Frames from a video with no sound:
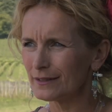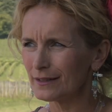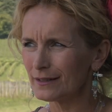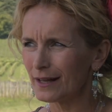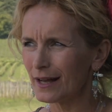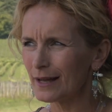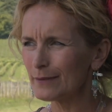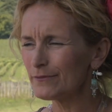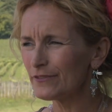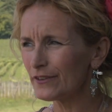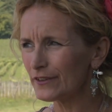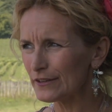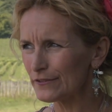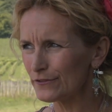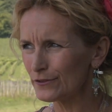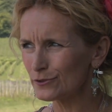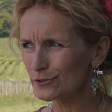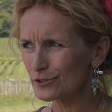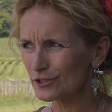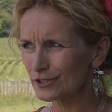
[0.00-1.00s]
I'm very
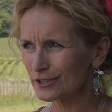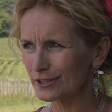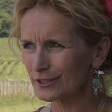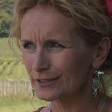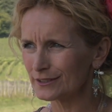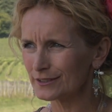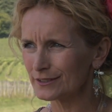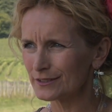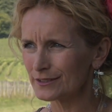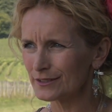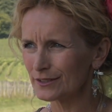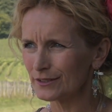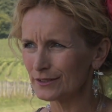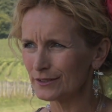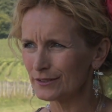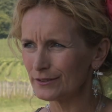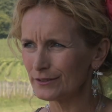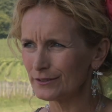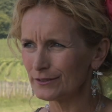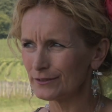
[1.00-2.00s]
fortunate
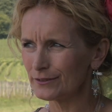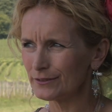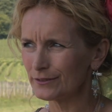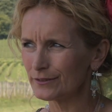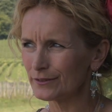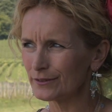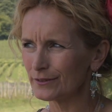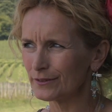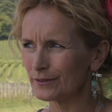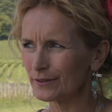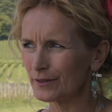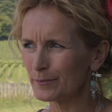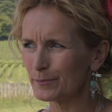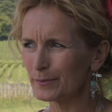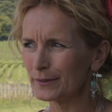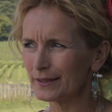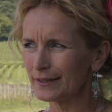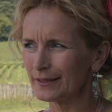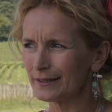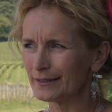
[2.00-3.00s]
to
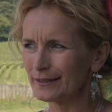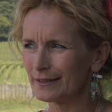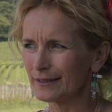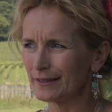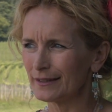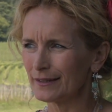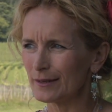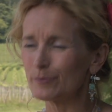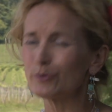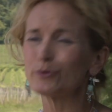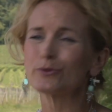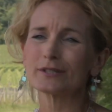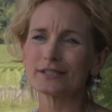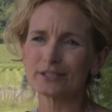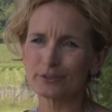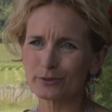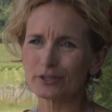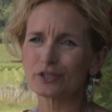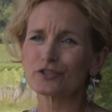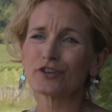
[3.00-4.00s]
be born
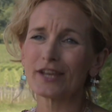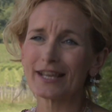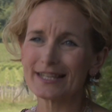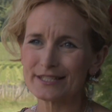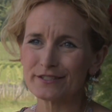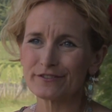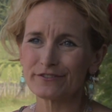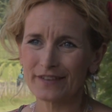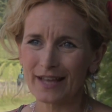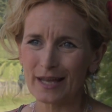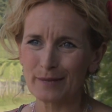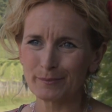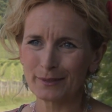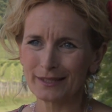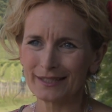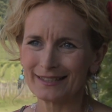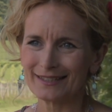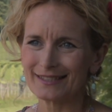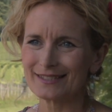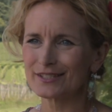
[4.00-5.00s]
into a creative
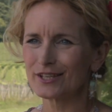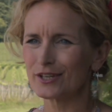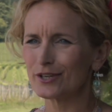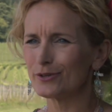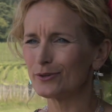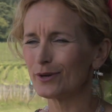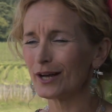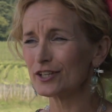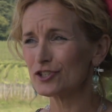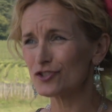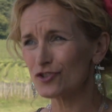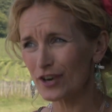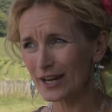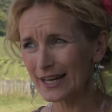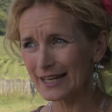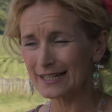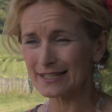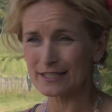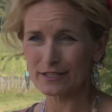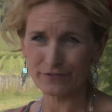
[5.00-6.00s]
family, so I
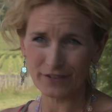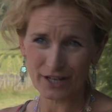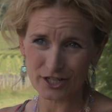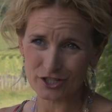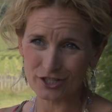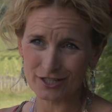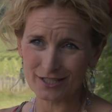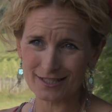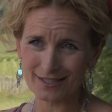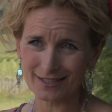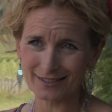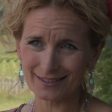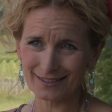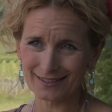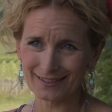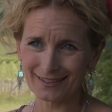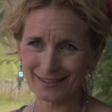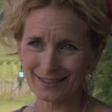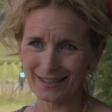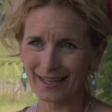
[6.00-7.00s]
trained as a fashion
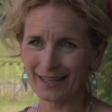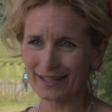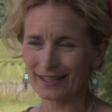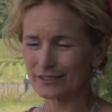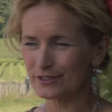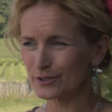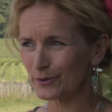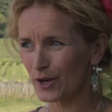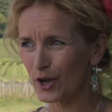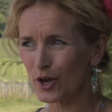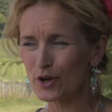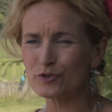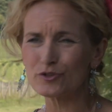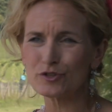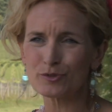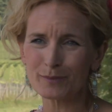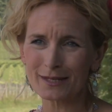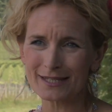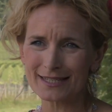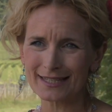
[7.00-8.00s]
designer, and so I
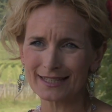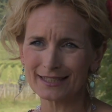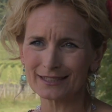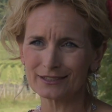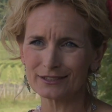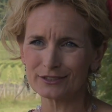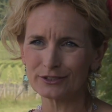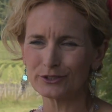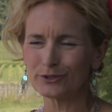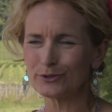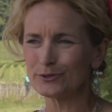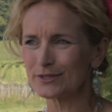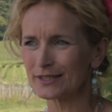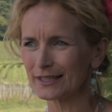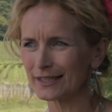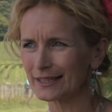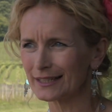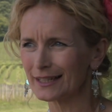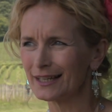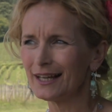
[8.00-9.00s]
honed my skill
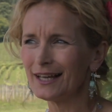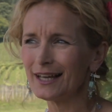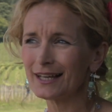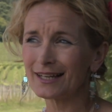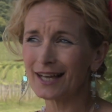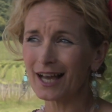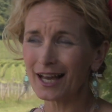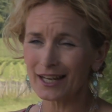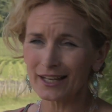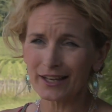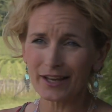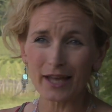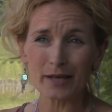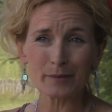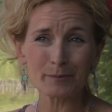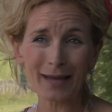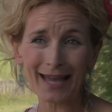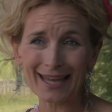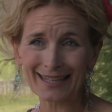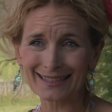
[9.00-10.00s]
using colour
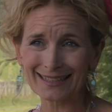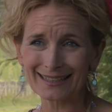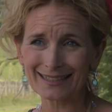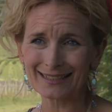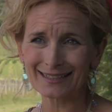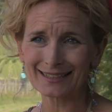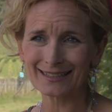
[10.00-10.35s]
and pattern,